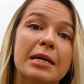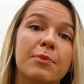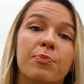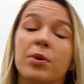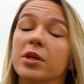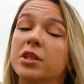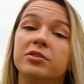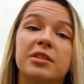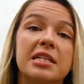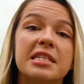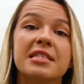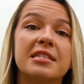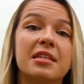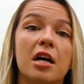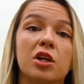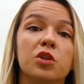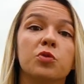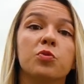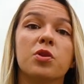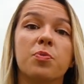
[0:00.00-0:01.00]
But let's
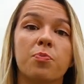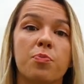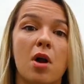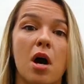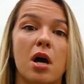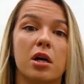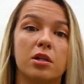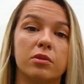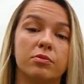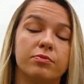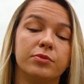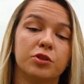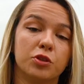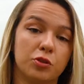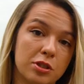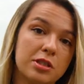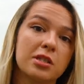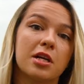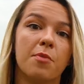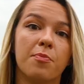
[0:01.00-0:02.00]
start with Prague,
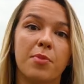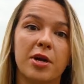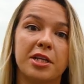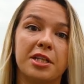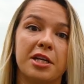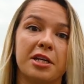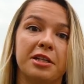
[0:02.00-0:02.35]
so let's come back